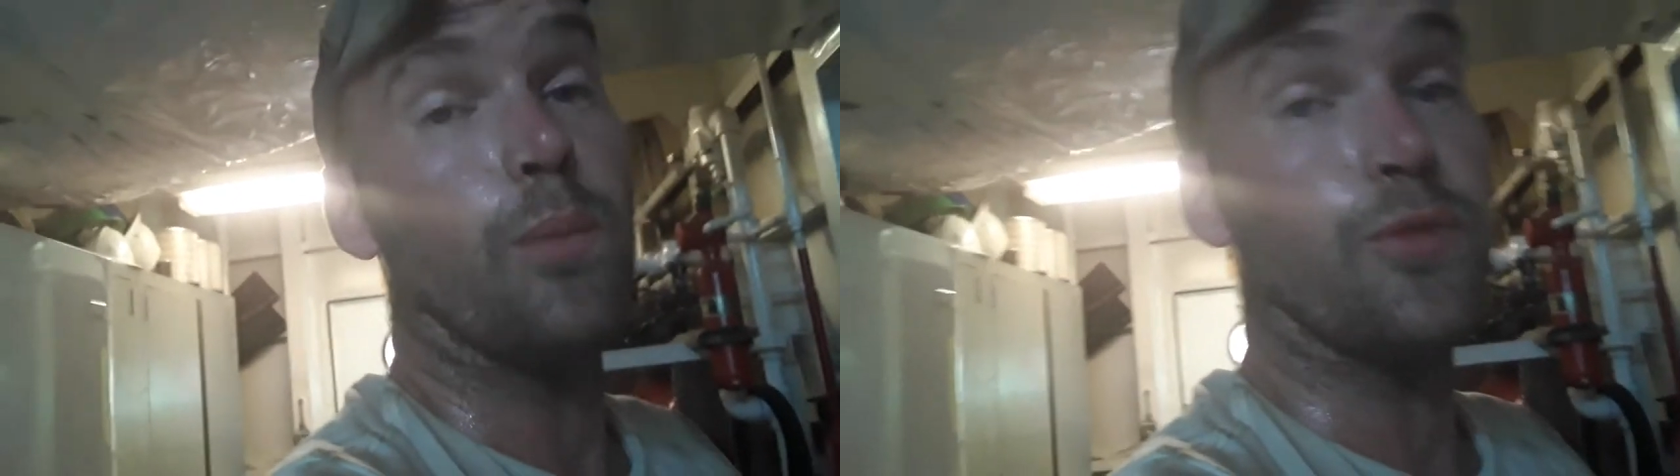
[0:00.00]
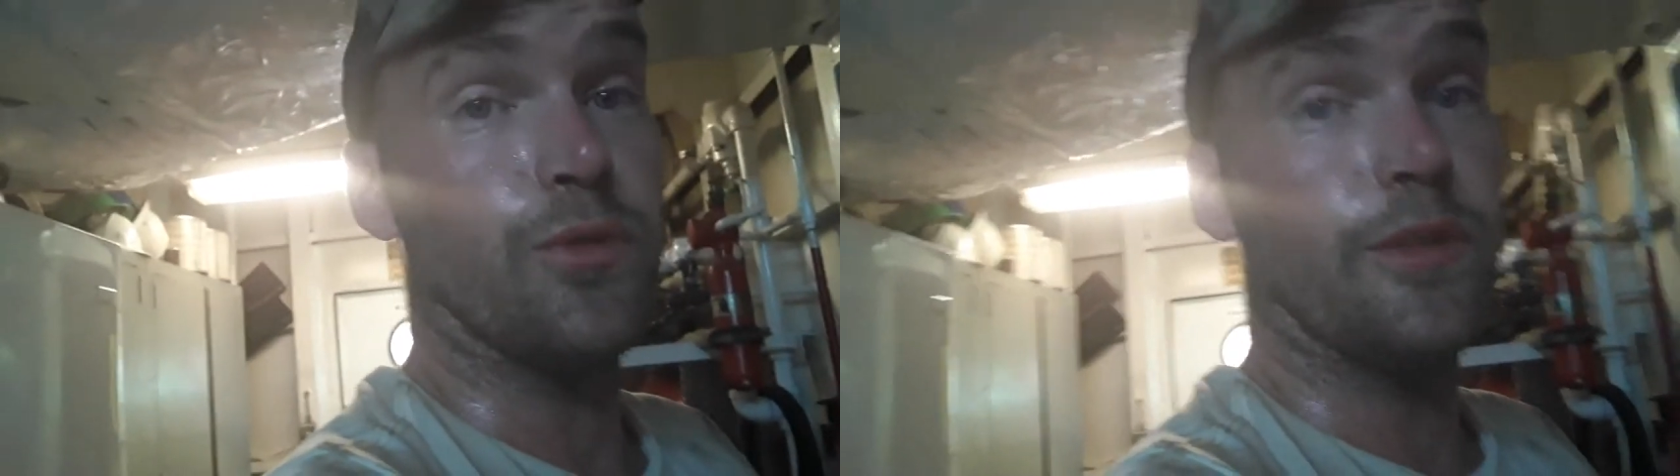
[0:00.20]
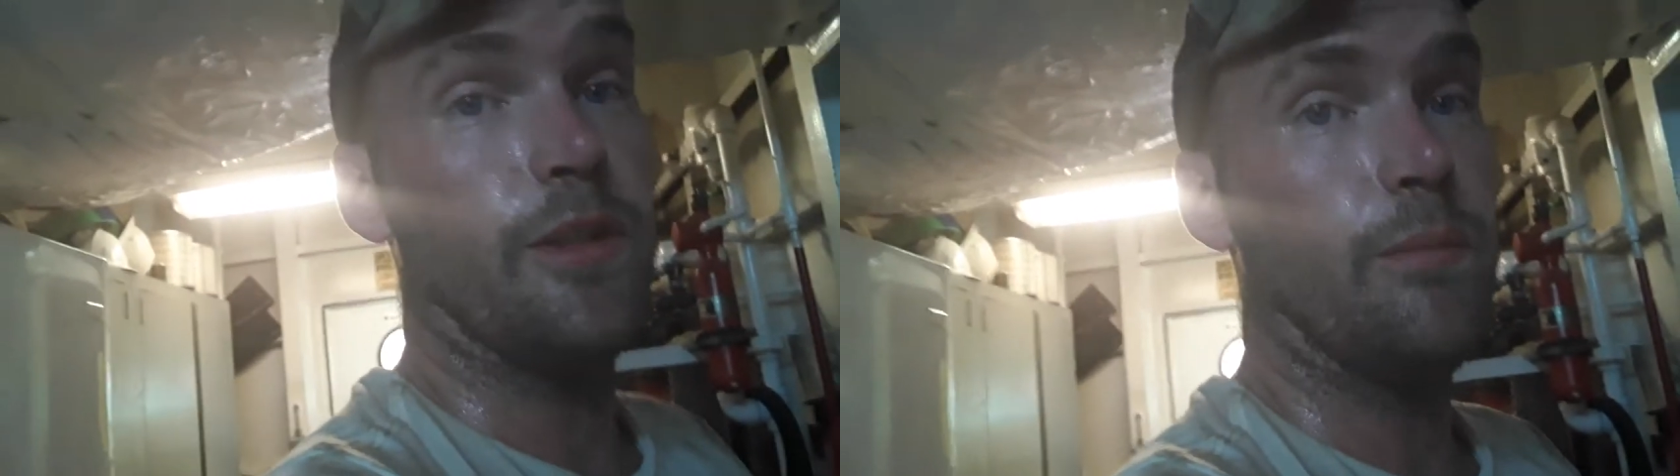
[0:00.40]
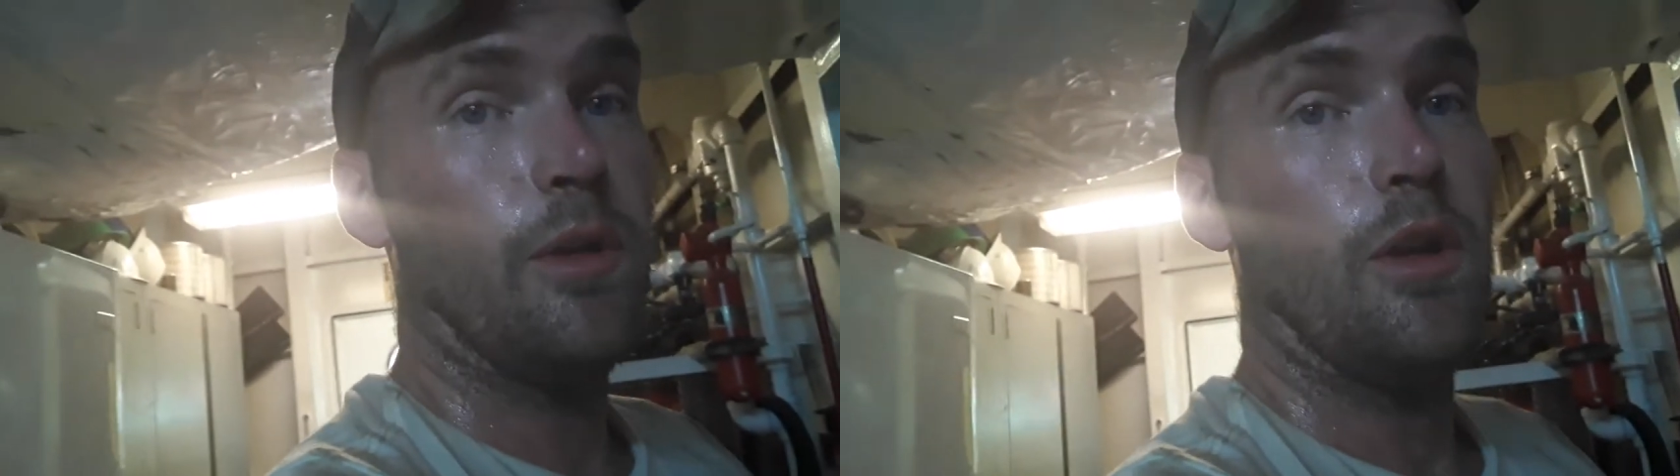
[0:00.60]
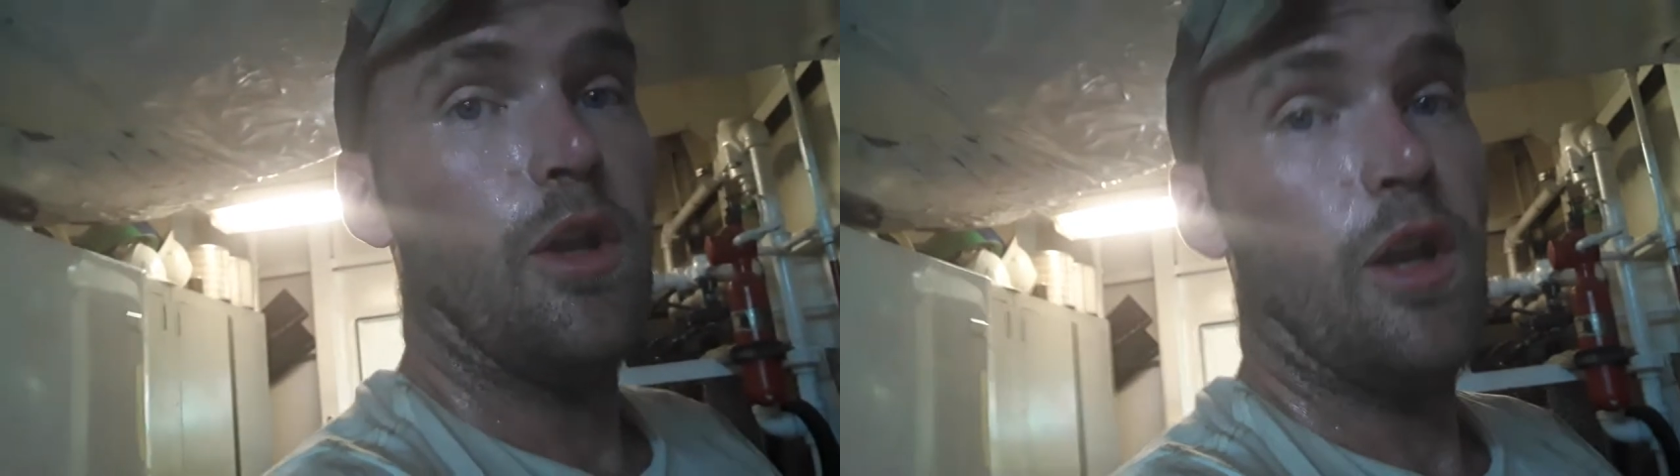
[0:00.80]
trim
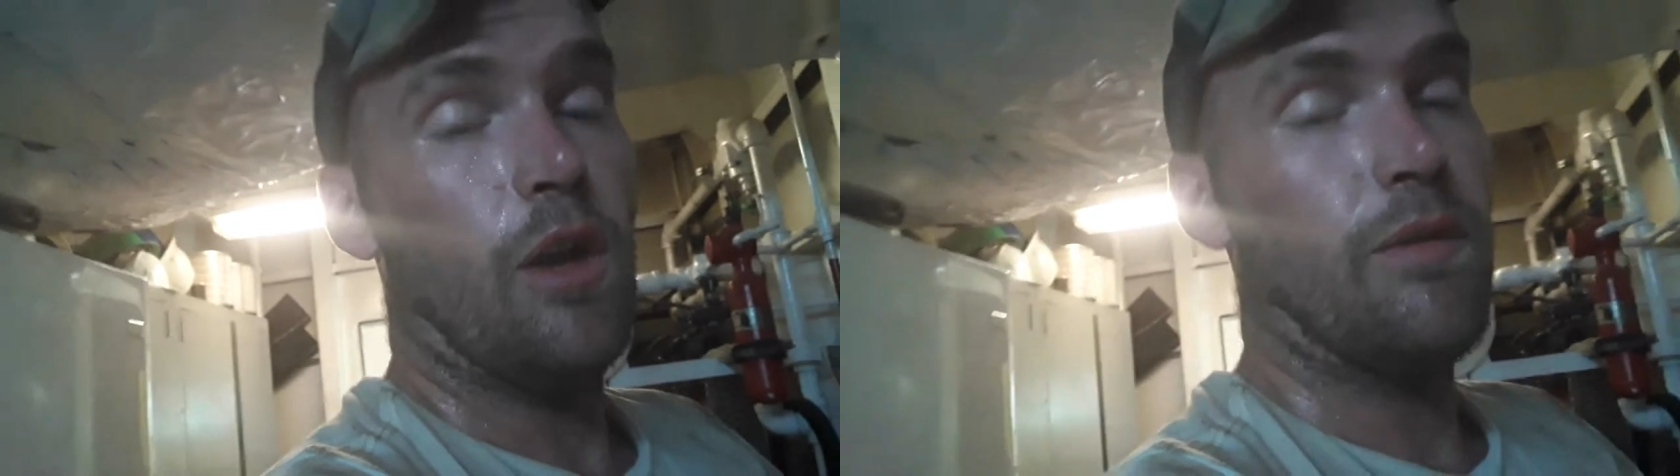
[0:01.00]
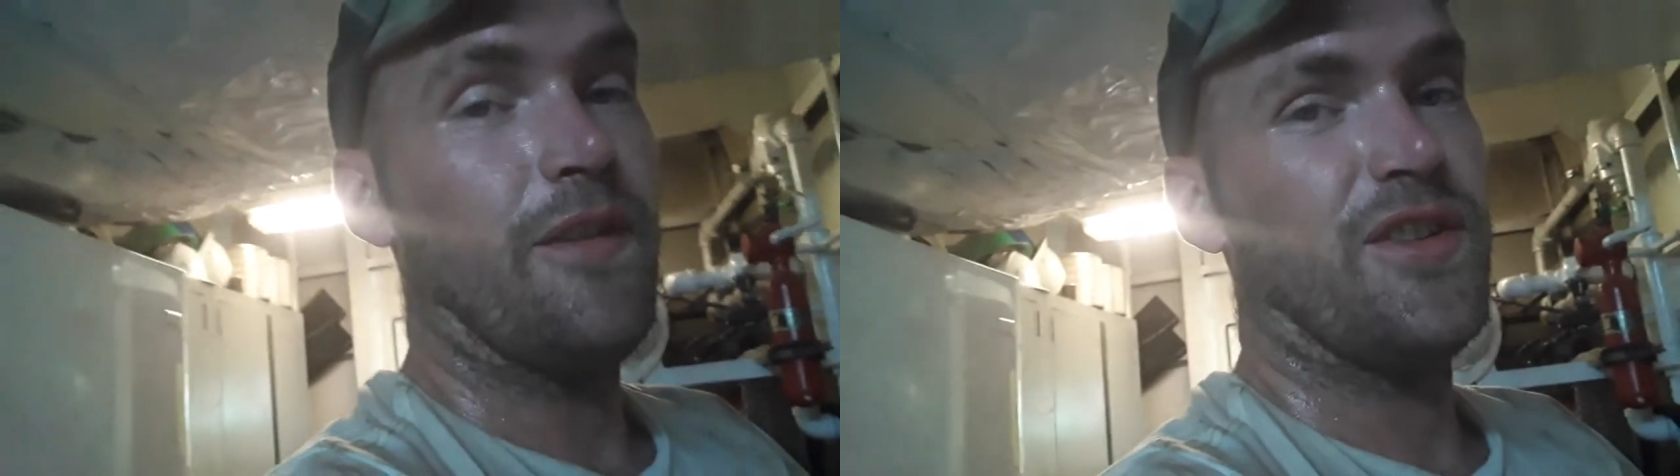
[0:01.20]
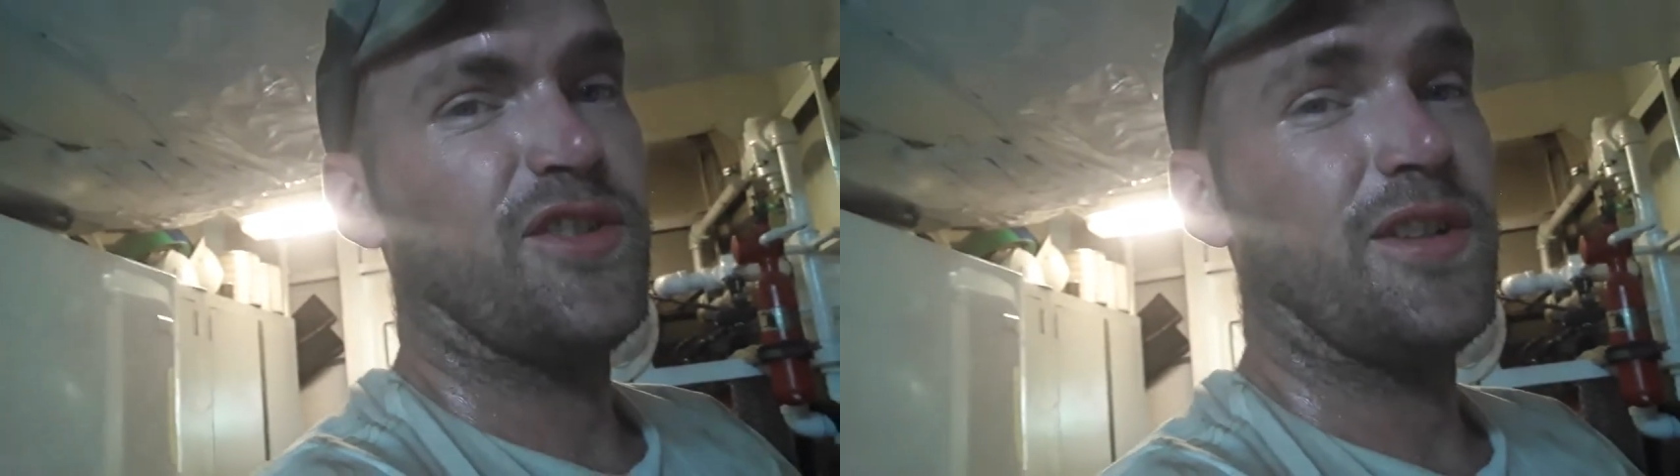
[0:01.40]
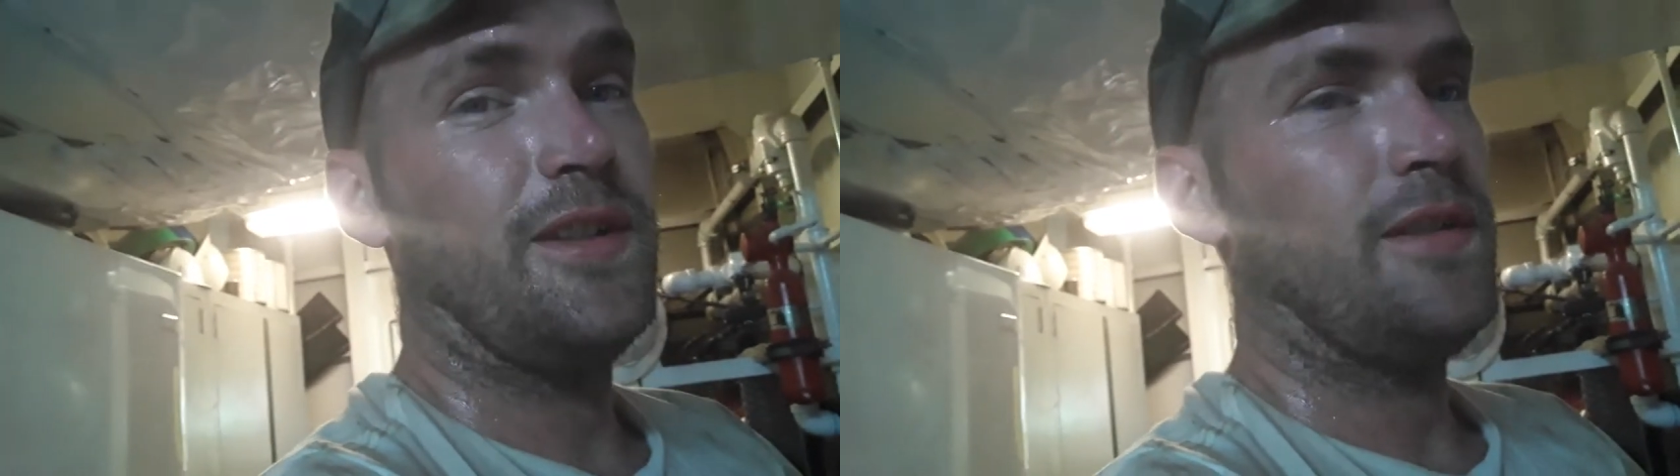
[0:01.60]
around the seat,